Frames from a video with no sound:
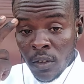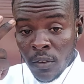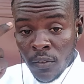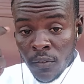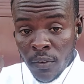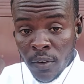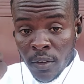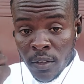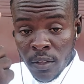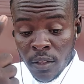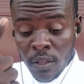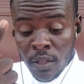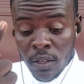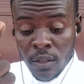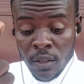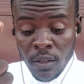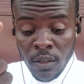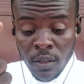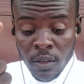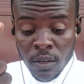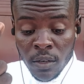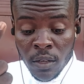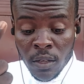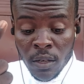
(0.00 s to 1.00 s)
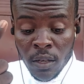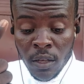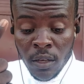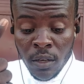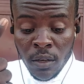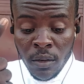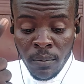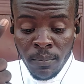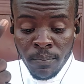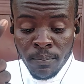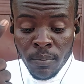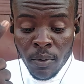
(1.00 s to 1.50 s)
Firstly,
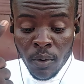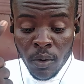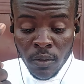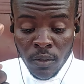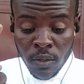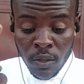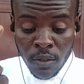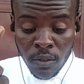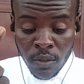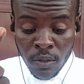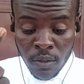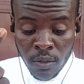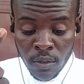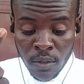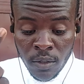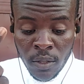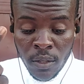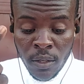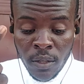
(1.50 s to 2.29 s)
reading process.